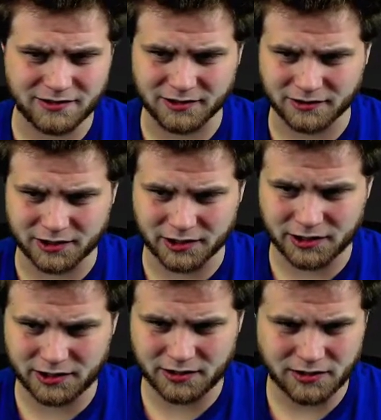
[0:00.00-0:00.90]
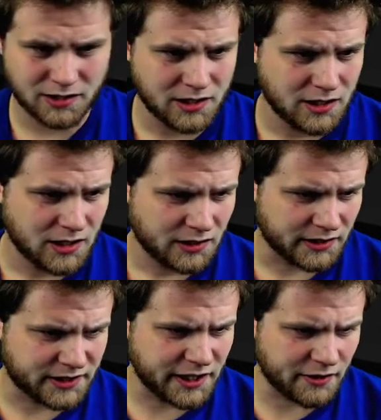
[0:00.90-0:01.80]
Okay.
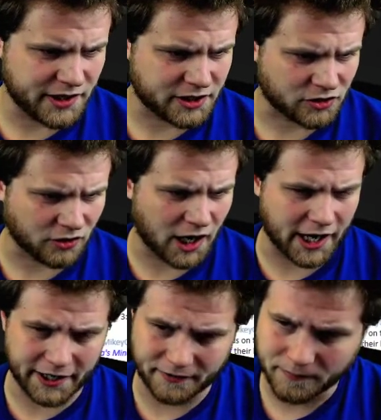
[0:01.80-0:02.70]
Let's see how they scryed.